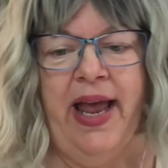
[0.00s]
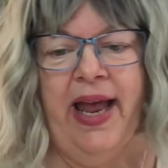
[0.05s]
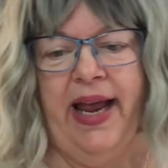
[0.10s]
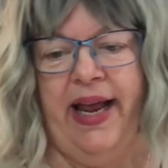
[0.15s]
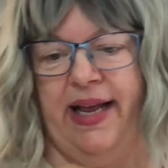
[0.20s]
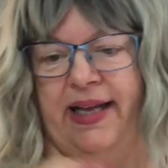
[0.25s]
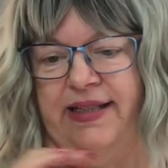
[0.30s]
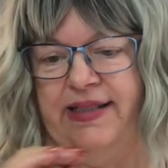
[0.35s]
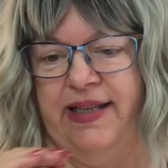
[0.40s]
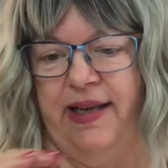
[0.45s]

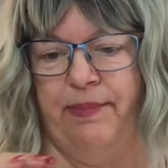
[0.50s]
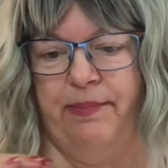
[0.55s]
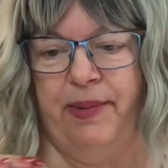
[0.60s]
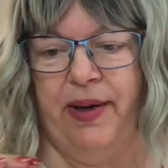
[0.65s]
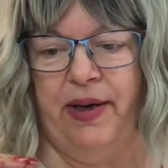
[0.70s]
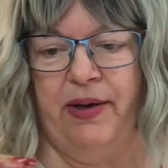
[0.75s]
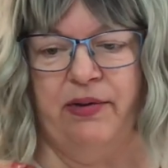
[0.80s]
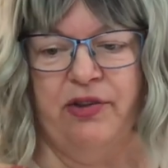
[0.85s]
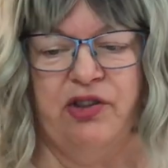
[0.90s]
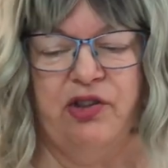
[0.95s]
It's
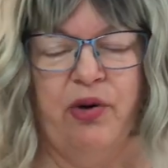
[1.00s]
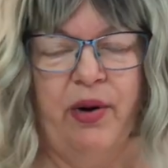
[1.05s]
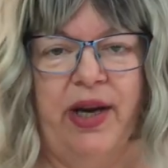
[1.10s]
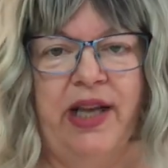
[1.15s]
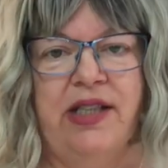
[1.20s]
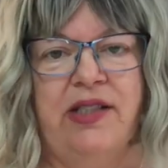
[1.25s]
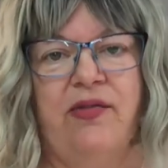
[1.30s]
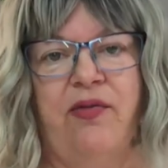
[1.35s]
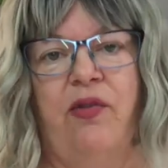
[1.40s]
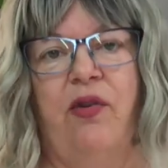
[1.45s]
about
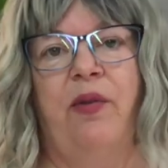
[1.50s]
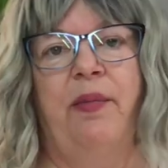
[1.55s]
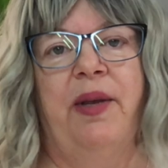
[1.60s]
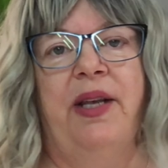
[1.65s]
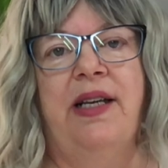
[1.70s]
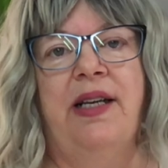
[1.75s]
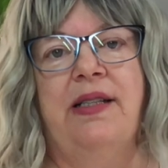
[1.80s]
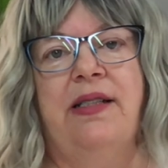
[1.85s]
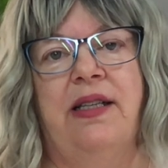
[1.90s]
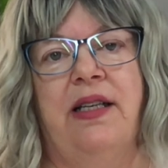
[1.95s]

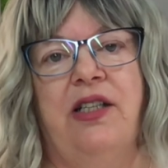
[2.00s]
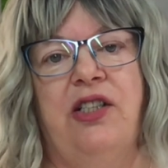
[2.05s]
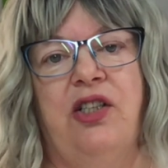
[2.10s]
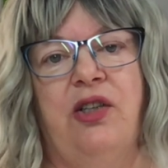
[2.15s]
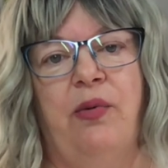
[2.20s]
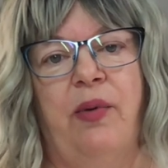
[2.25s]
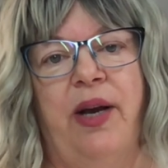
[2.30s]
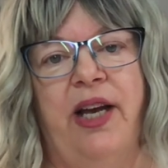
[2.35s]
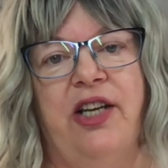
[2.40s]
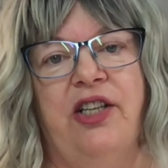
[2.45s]
transforming a
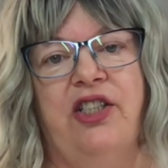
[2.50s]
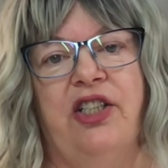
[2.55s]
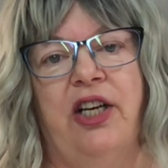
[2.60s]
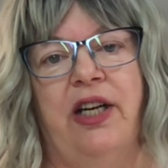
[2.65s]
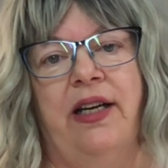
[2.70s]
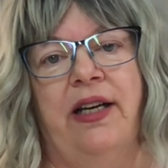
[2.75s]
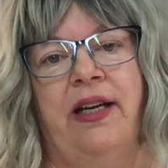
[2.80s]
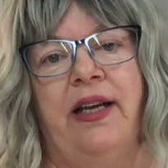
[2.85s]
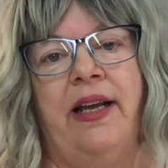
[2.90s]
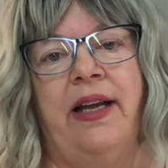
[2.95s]

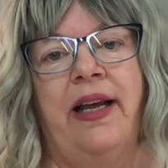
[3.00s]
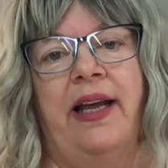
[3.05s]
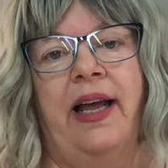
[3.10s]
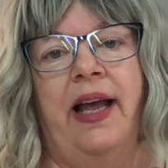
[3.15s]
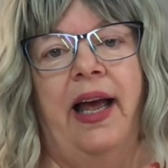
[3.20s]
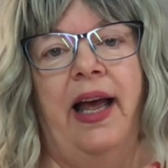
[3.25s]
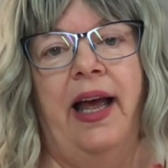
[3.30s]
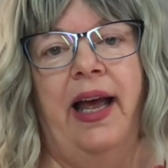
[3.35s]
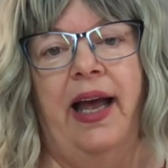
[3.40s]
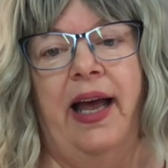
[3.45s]
situation
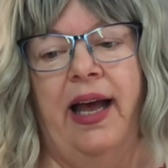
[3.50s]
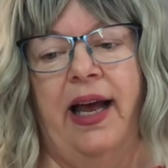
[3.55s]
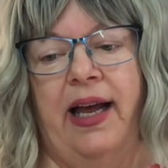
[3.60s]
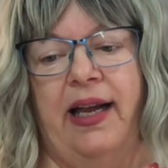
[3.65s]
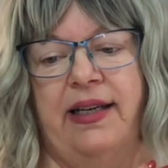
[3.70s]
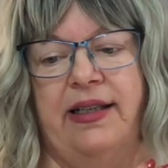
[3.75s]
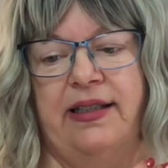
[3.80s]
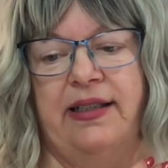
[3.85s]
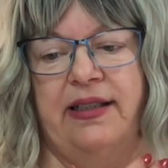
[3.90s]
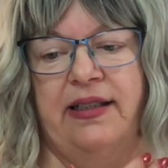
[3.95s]

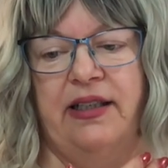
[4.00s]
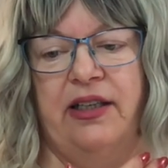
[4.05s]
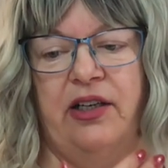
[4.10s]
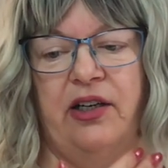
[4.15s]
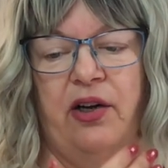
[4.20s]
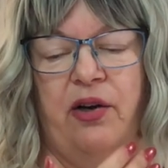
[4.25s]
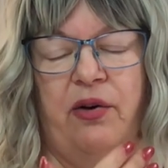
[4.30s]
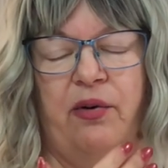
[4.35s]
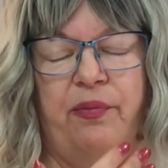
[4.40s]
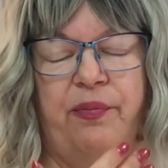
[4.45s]
and, you
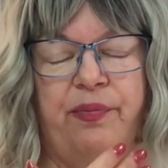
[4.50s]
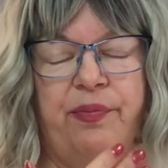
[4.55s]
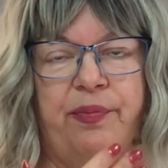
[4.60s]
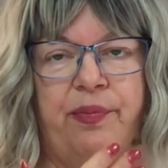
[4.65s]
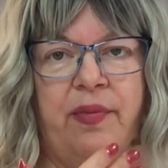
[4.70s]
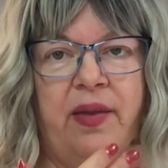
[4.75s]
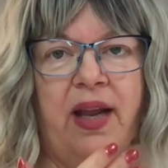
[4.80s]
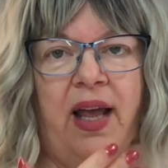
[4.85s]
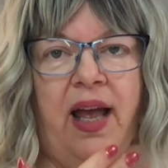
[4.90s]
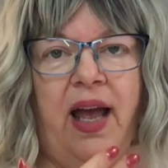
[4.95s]
know,
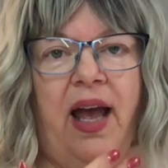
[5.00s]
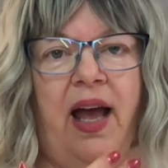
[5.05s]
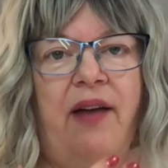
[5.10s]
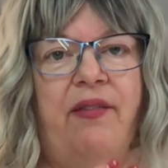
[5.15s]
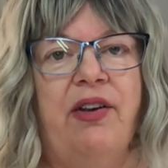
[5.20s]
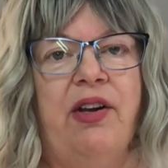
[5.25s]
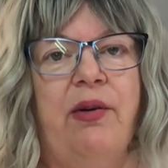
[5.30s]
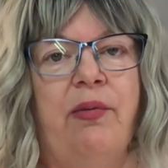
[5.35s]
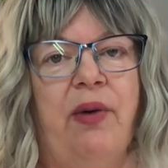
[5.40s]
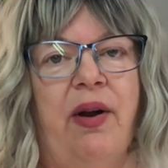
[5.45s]

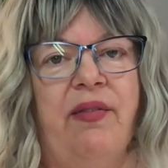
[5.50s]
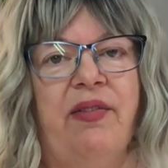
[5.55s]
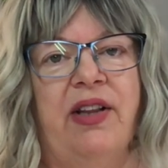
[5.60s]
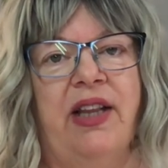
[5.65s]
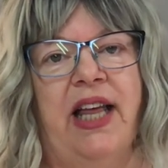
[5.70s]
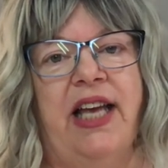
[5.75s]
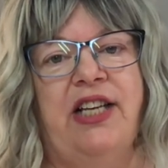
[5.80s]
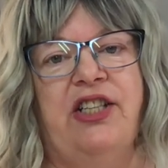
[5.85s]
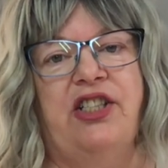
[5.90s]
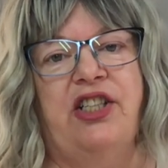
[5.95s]
having a
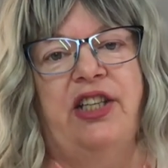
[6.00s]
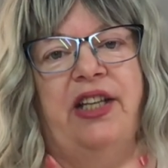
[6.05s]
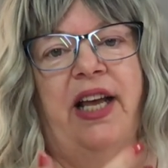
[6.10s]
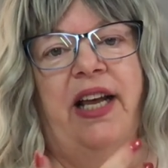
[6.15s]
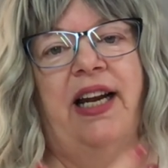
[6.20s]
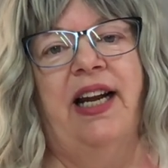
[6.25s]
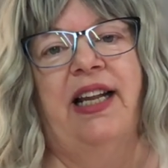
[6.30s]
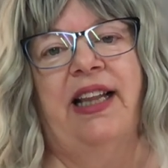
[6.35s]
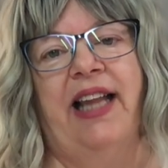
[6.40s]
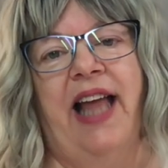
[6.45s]
revelation
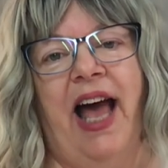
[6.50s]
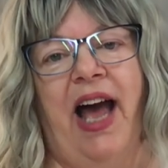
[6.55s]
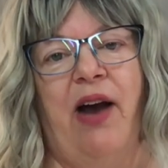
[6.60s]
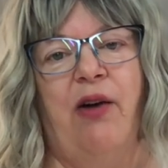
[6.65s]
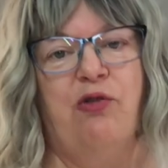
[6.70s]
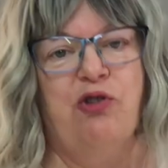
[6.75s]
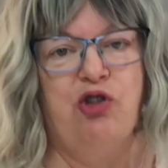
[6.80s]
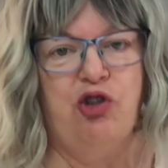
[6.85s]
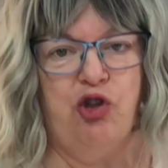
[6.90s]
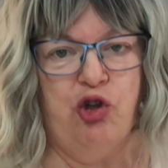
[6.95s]
that
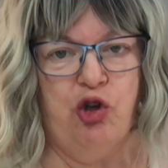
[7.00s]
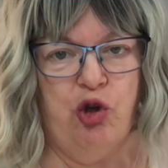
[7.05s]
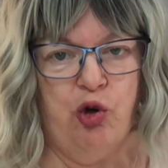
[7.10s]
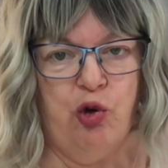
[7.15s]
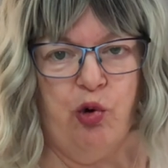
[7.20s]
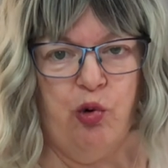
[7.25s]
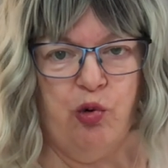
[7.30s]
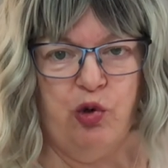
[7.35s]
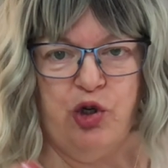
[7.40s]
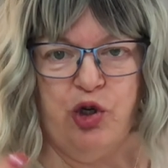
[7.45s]
allows
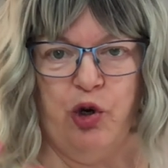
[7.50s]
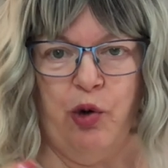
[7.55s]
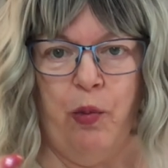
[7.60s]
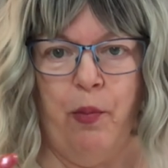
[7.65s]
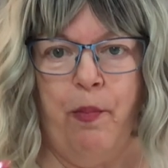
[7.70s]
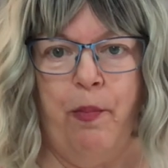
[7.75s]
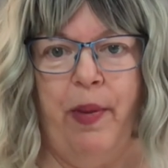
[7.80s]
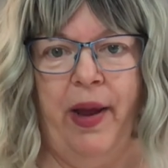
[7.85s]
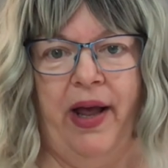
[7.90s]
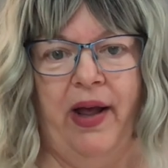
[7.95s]
you to
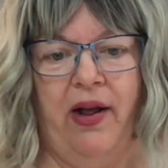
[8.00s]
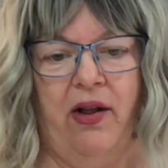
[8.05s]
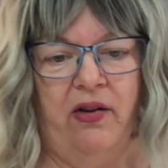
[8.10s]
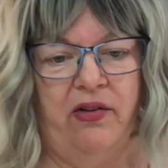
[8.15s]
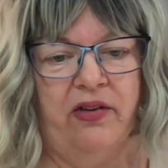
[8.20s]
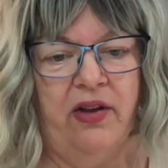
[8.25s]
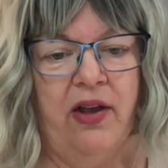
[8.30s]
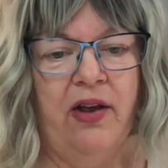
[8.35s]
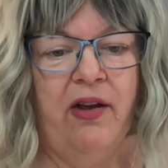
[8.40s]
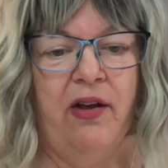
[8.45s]

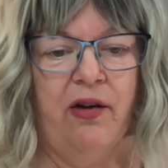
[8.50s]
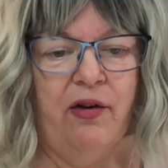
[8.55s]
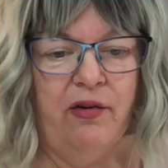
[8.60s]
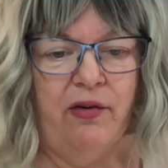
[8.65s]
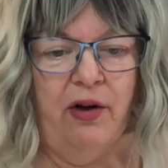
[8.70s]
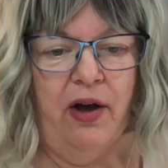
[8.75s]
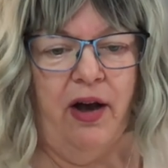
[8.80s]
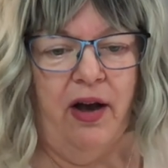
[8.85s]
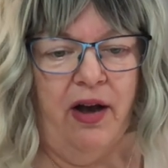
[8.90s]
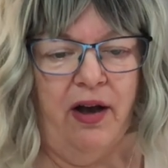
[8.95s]
build
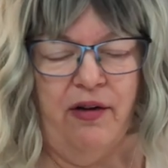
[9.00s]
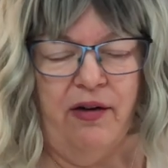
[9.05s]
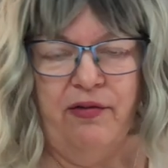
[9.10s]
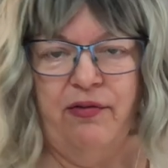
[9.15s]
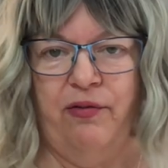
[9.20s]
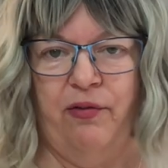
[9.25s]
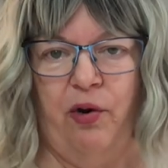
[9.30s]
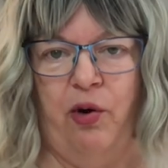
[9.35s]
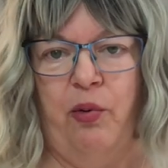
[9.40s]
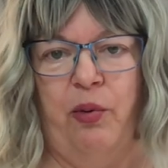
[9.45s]
uh,
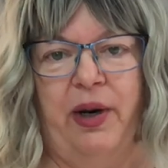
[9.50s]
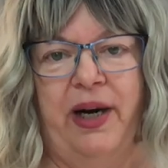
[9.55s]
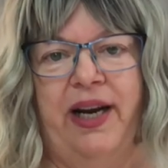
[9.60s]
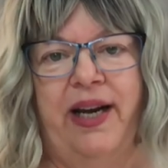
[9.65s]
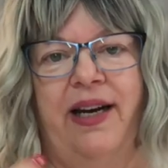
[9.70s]
forward.